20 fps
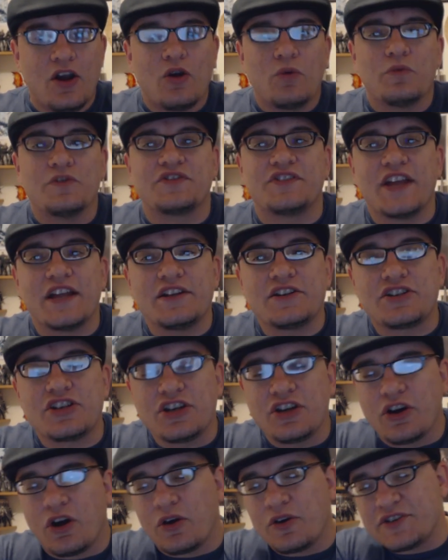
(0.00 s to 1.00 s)
was then she
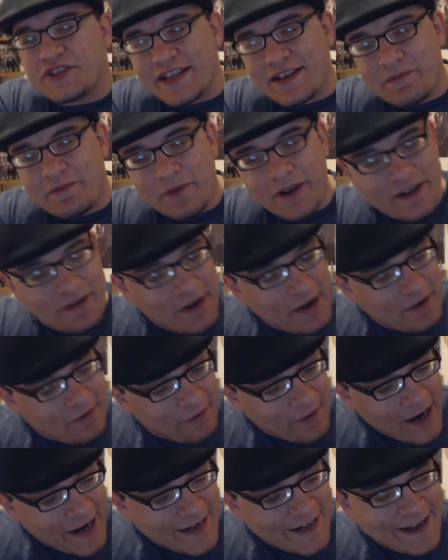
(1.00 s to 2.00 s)
goes and we, we
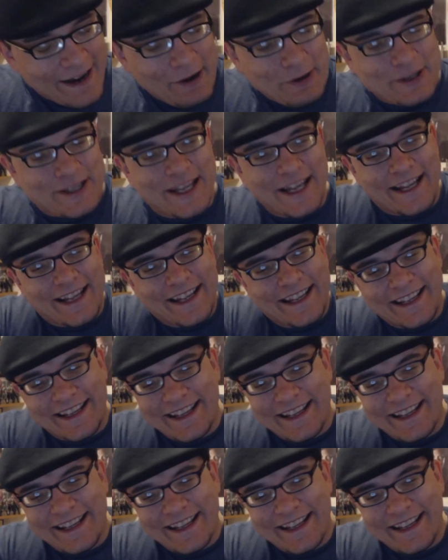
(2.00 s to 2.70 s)
find out